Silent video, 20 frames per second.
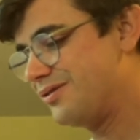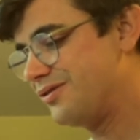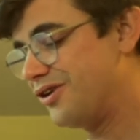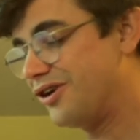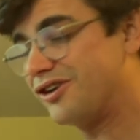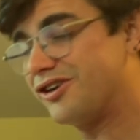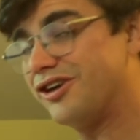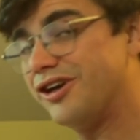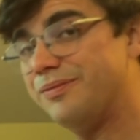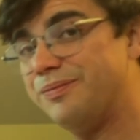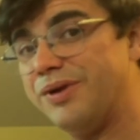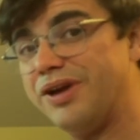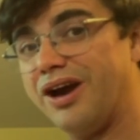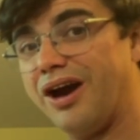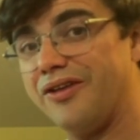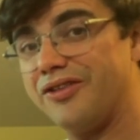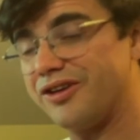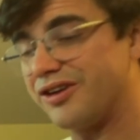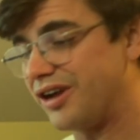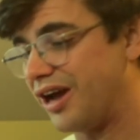There could be
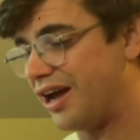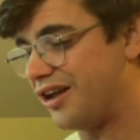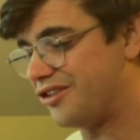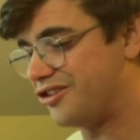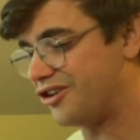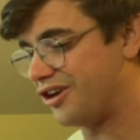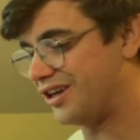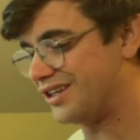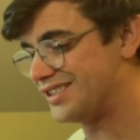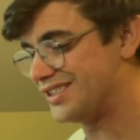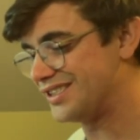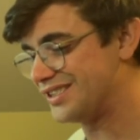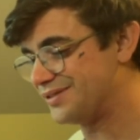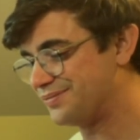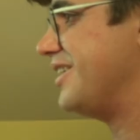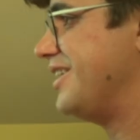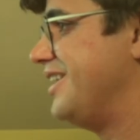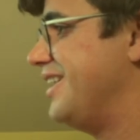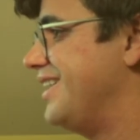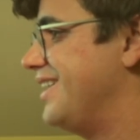other gotchas.
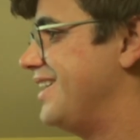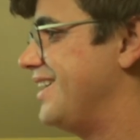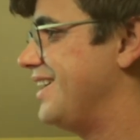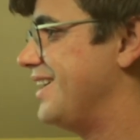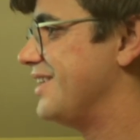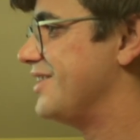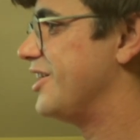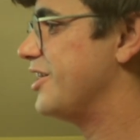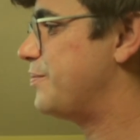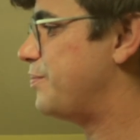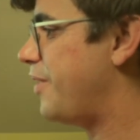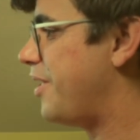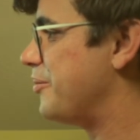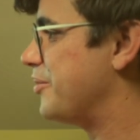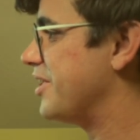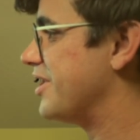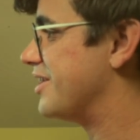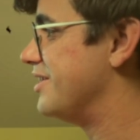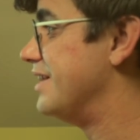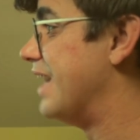This
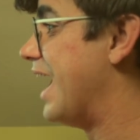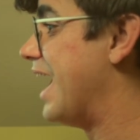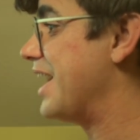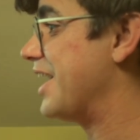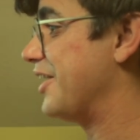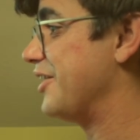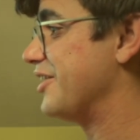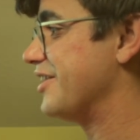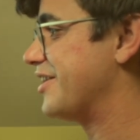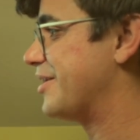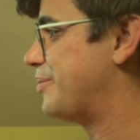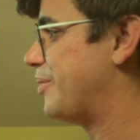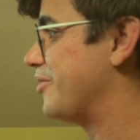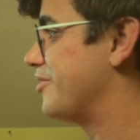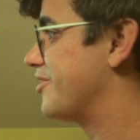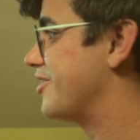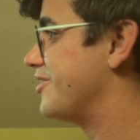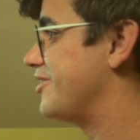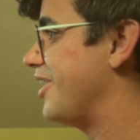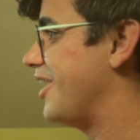probably is not how you're
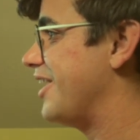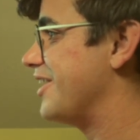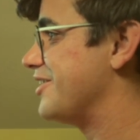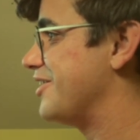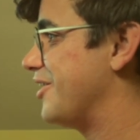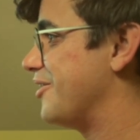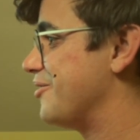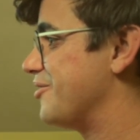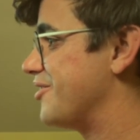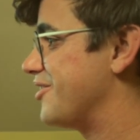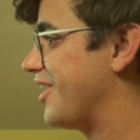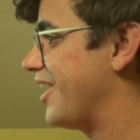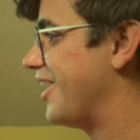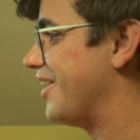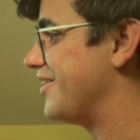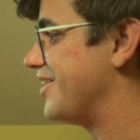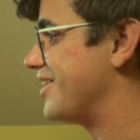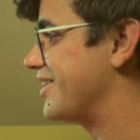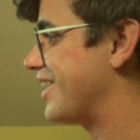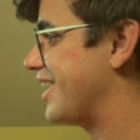supposed to diagnose
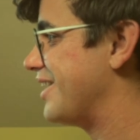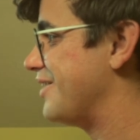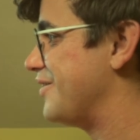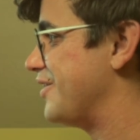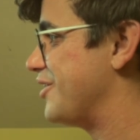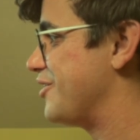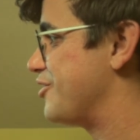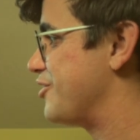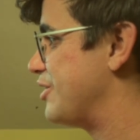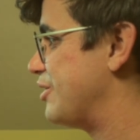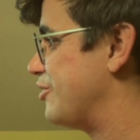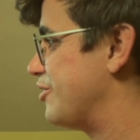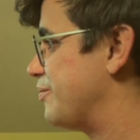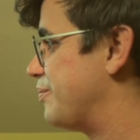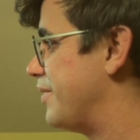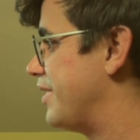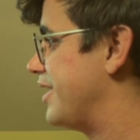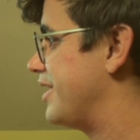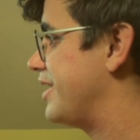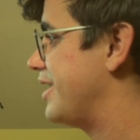these kind of issues,
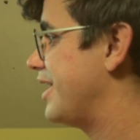but